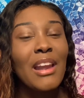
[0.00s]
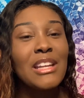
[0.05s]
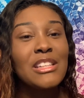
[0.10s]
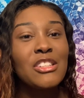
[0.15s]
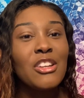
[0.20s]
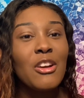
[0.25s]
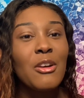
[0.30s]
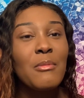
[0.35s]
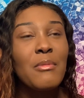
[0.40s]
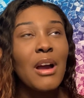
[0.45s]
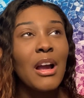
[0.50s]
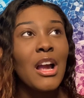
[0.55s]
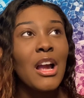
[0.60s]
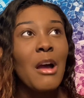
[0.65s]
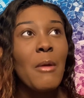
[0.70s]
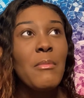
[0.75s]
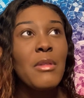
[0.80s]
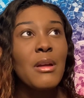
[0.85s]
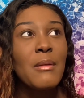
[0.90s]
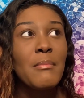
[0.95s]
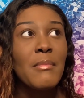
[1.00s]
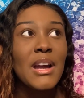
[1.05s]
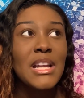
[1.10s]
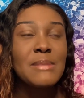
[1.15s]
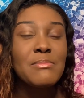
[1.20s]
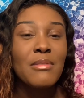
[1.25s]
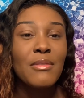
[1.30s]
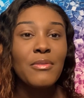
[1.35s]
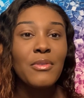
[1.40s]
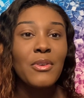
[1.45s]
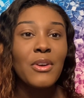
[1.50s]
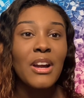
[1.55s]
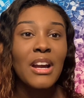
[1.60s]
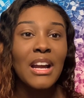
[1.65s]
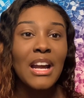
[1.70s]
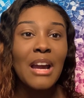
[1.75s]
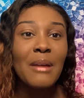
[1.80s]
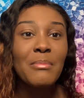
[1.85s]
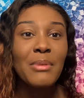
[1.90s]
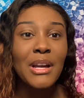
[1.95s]
So a couple of months before I
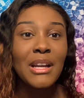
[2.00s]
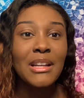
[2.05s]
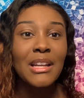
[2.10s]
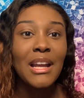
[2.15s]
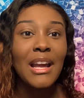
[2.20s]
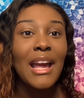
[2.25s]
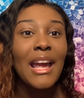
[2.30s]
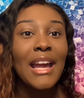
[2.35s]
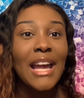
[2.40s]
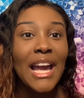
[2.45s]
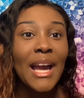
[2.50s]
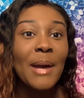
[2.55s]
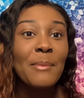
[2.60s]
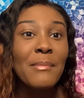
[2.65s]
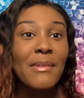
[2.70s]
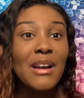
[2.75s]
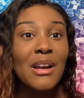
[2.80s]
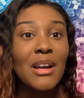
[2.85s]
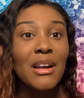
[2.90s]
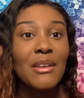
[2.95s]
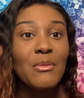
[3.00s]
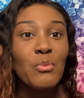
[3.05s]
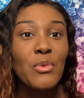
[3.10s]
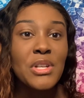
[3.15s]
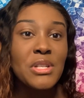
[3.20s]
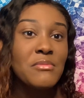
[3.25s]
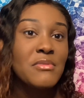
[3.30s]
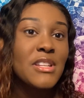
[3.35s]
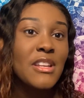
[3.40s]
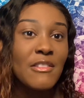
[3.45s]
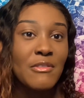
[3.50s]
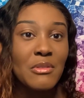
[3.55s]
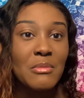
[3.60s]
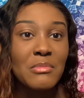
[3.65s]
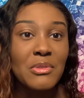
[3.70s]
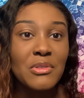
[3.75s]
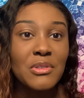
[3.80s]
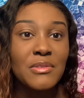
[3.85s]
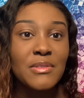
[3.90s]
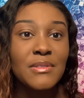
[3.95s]
got pregnant, I had got my wisdom teeth
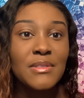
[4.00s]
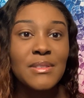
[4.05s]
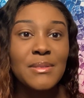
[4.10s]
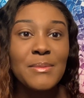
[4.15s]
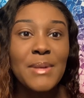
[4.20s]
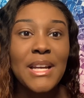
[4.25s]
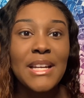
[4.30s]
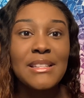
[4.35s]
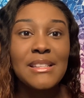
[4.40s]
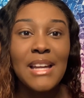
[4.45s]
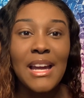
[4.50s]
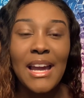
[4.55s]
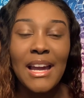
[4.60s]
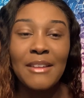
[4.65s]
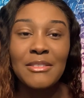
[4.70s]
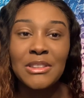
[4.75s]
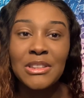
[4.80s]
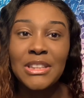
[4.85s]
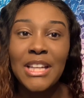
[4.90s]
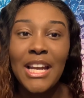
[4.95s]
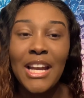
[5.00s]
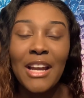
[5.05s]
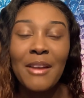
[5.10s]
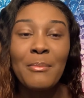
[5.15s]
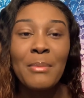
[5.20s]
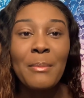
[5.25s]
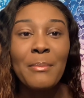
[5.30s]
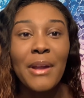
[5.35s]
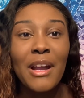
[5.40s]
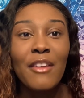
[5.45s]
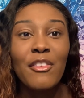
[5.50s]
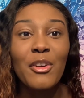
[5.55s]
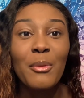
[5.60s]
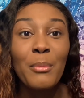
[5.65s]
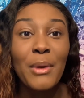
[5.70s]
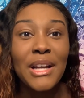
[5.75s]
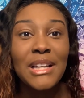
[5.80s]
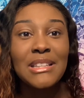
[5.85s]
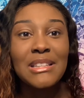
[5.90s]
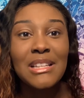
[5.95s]
removed because I was getting prepared for
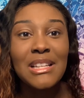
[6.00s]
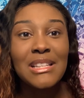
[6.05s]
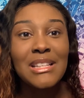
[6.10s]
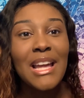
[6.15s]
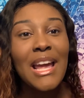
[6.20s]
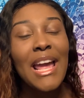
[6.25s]
braces.